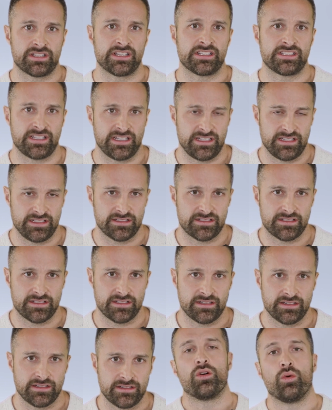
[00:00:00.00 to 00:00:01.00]
disease.
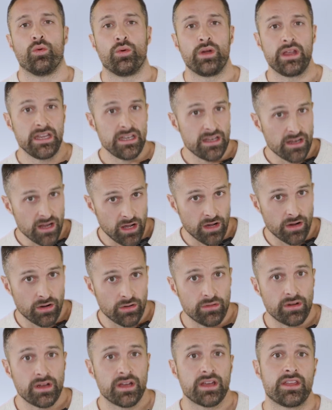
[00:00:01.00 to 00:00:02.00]
We
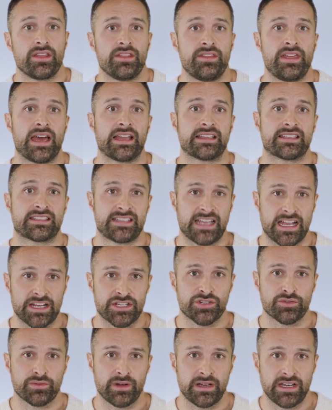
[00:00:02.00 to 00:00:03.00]
know that
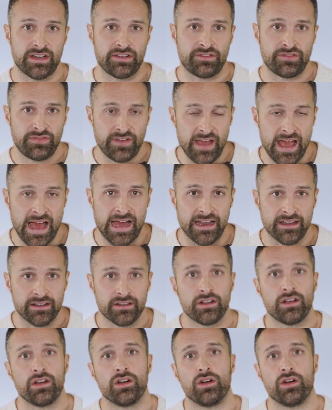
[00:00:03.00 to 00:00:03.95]
saturated fat